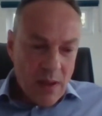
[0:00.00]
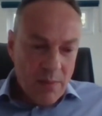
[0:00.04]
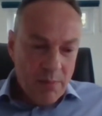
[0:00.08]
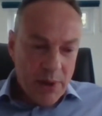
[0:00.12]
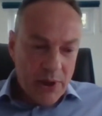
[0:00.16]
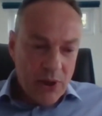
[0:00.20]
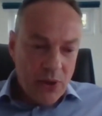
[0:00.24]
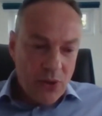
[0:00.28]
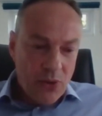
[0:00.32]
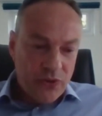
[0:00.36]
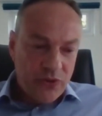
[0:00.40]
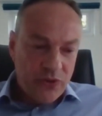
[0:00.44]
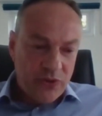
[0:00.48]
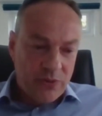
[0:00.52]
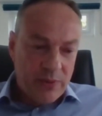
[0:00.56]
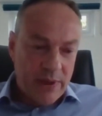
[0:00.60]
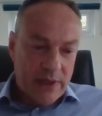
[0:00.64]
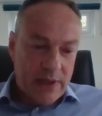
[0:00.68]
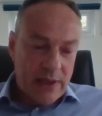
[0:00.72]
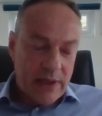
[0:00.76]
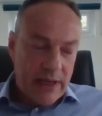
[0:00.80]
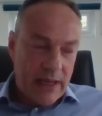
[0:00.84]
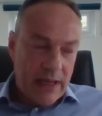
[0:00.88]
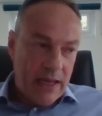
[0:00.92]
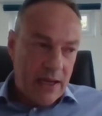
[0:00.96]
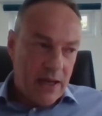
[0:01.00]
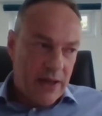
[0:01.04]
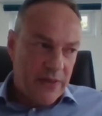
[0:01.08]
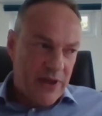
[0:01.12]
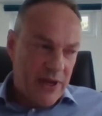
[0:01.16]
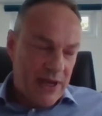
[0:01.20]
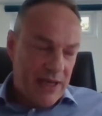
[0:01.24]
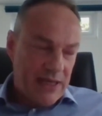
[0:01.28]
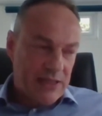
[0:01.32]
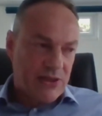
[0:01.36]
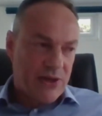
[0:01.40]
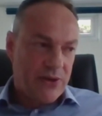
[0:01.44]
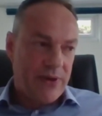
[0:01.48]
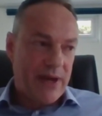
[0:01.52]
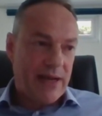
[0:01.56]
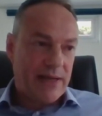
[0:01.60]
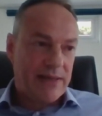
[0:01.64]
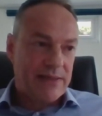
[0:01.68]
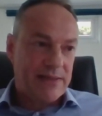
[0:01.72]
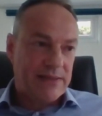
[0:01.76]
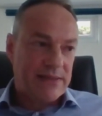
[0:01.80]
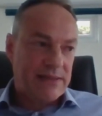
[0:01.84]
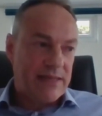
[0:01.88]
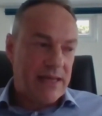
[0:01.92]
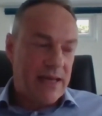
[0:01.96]
but ultimately, I think it's
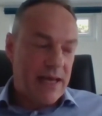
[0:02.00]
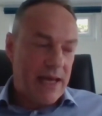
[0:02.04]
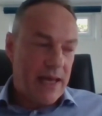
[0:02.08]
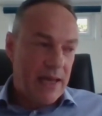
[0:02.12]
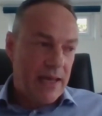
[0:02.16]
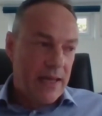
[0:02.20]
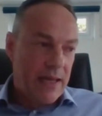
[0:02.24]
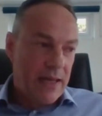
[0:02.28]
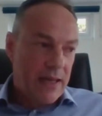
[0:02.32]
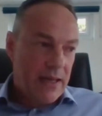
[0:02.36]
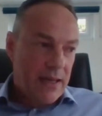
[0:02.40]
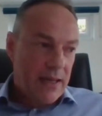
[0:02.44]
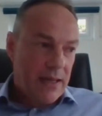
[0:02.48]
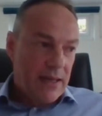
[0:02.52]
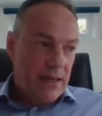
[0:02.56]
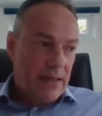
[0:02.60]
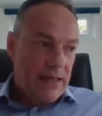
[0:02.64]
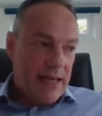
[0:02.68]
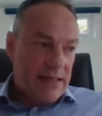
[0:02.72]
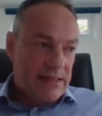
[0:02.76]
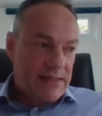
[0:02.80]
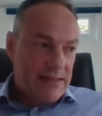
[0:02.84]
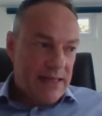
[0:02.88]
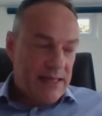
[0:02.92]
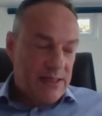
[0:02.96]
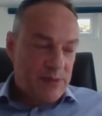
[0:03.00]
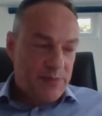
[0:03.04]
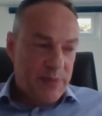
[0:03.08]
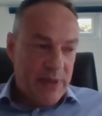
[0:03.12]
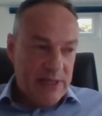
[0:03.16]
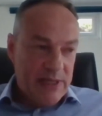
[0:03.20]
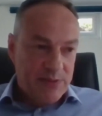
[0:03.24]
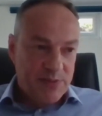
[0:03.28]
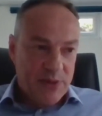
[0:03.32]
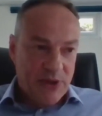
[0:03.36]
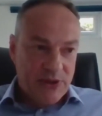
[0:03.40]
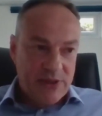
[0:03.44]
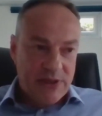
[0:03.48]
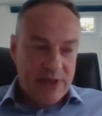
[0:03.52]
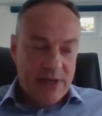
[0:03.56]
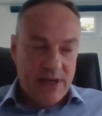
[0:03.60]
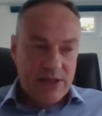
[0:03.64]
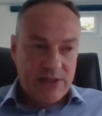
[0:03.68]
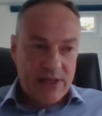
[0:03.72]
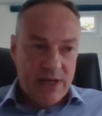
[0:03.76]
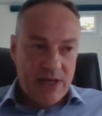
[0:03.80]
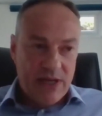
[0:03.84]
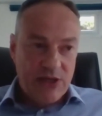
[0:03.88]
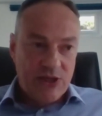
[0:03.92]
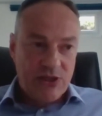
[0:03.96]
correct to say, yes, airspace
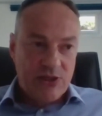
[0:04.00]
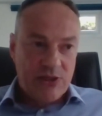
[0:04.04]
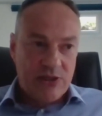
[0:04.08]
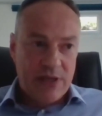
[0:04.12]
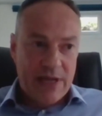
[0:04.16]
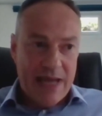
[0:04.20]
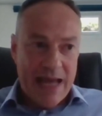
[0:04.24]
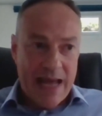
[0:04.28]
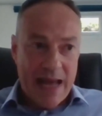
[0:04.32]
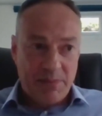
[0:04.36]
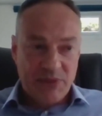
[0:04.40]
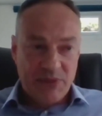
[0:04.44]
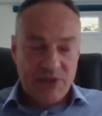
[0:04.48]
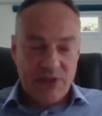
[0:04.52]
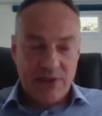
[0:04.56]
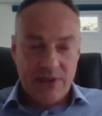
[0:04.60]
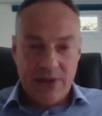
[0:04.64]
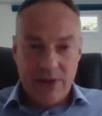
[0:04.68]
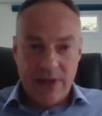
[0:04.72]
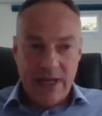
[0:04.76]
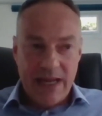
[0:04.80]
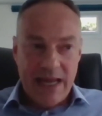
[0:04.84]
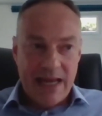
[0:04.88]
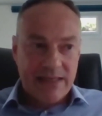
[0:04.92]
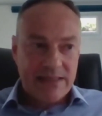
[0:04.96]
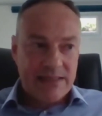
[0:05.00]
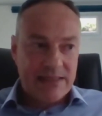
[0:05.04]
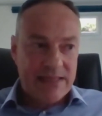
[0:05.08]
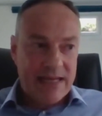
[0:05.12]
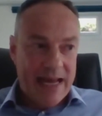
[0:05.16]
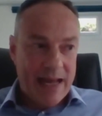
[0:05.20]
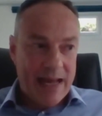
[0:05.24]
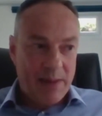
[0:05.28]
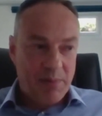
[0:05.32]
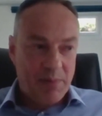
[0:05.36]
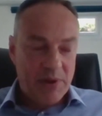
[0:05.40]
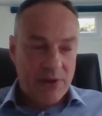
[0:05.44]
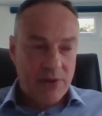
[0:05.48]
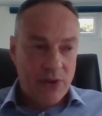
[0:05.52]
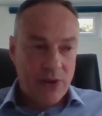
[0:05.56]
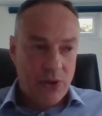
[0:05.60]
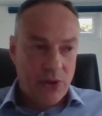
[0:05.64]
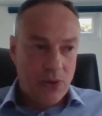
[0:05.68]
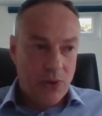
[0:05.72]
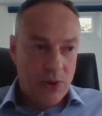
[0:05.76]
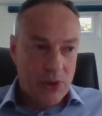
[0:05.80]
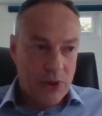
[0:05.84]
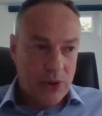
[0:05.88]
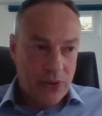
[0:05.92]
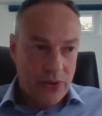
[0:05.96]
modernisation absolutely has to happen
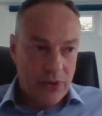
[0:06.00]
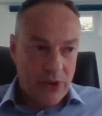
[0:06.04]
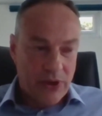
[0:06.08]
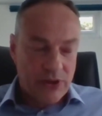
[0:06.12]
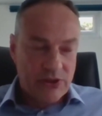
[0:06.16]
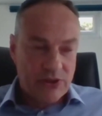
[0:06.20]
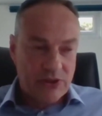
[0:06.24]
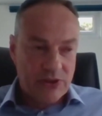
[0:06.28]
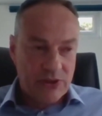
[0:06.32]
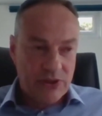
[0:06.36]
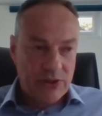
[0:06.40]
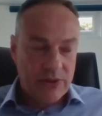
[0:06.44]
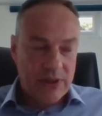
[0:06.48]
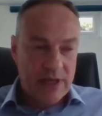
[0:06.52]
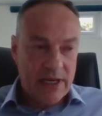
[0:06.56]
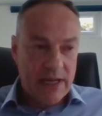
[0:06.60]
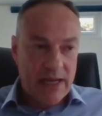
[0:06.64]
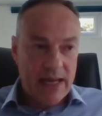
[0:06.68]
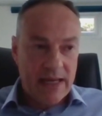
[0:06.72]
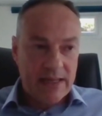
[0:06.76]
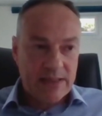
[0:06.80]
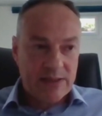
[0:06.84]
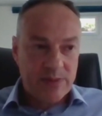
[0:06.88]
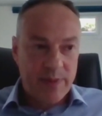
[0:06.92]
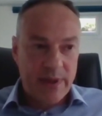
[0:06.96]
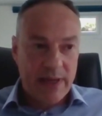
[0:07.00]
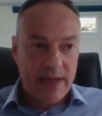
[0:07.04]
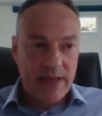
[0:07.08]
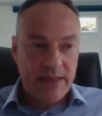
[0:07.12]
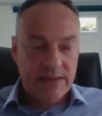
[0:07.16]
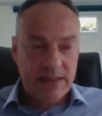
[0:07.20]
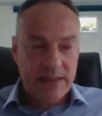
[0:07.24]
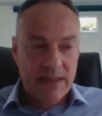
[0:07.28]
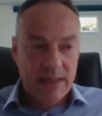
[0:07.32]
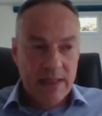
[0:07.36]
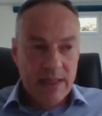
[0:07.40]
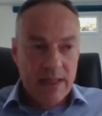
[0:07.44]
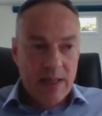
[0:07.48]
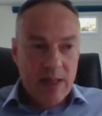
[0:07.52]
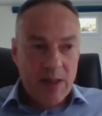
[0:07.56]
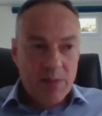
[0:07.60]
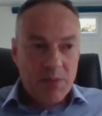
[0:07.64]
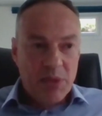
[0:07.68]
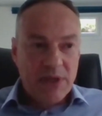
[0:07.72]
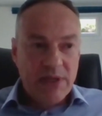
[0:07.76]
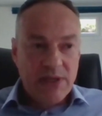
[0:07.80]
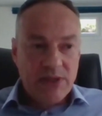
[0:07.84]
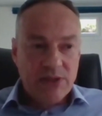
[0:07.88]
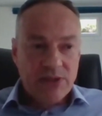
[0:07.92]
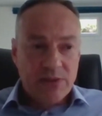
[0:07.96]
all across UK airspace,
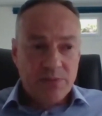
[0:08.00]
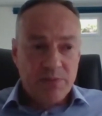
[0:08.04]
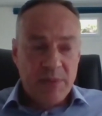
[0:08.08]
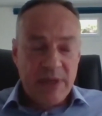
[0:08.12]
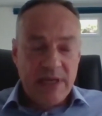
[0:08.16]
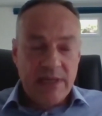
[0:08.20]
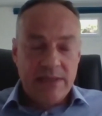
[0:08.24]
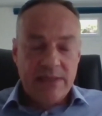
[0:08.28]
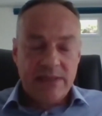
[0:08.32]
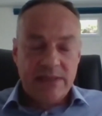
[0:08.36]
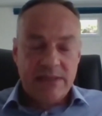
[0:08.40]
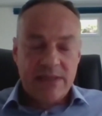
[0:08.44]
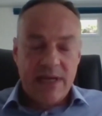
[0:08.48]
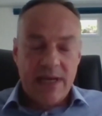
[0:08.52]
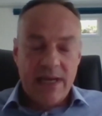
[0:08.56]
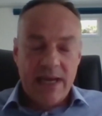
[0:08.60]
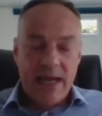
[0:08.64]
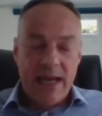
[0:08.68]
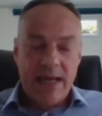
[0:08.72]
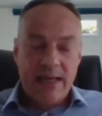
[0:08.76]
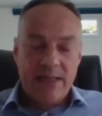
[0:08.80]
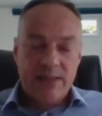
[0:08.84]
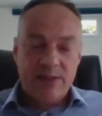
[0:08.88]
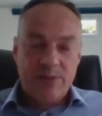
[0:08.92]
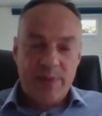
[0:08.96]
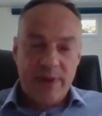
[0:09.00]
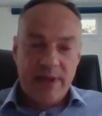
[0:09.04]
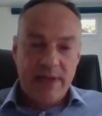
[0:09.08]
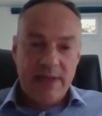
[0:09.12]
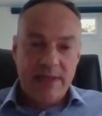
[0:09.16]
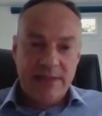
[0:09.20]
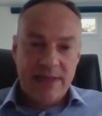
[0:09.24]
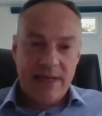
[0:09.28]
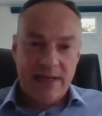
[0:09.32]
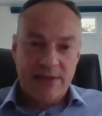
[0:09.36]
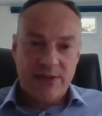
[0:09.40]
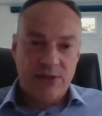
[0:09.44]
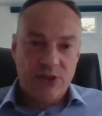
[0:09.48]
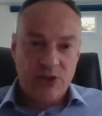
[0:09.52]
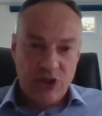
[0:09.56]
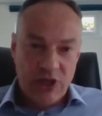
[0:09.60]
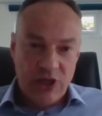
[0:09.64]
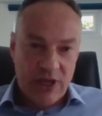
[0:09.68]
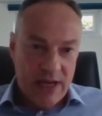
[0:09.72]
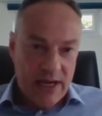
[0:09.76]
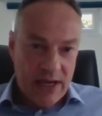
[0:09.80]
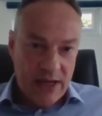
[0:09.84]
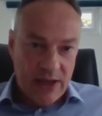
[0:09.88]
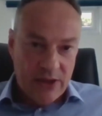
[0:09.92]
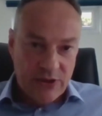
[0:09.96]
but it doesn't mean to say airspace hasn't
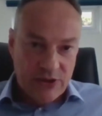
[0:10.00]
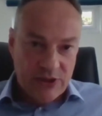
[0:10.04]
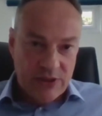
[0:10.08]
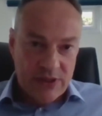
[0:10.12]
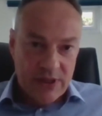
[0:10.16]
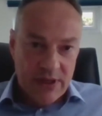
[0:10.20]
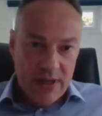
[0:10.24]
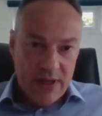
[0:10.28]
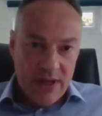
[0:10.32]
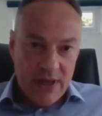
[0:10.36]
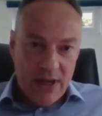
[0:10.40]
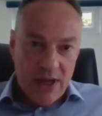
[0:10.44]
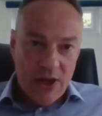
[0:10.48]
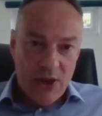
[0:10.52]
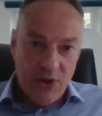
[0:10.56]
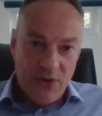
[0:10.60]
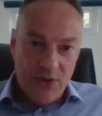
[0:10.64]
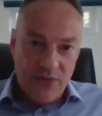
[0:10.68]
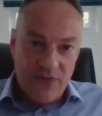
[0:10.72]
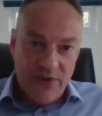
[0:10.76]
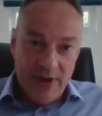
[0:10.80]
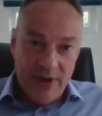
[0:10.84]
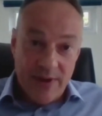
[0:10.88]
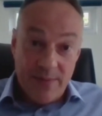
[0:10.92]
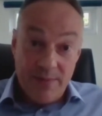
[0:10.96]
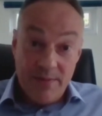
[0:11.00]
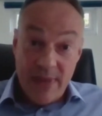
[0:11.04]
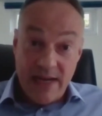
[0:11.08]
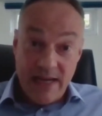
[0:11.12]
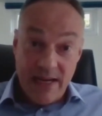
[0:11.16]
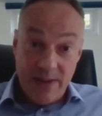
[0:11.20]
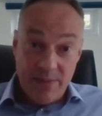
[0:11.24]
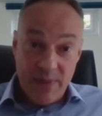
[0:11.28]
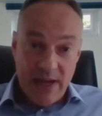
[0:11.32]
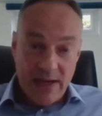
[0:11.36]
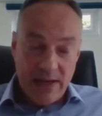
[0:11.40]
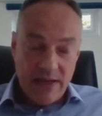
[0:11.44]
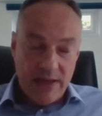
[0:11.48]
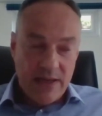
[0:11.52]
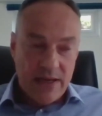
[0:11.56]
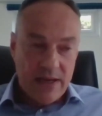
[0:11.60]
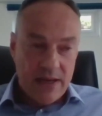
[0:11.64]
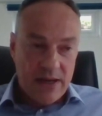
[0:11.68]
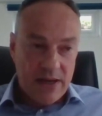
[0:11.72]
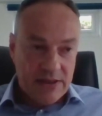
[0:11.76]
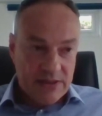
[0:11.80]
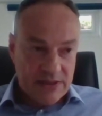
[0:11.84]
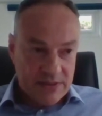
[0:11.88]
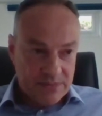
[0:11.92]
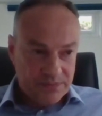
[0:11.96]
changed over many, many
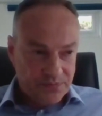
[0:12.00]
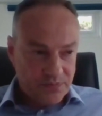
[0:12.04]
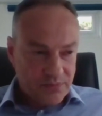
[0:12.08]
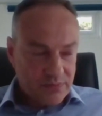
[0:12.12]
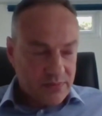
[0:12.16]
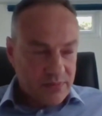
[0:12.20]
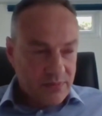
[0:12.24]
years.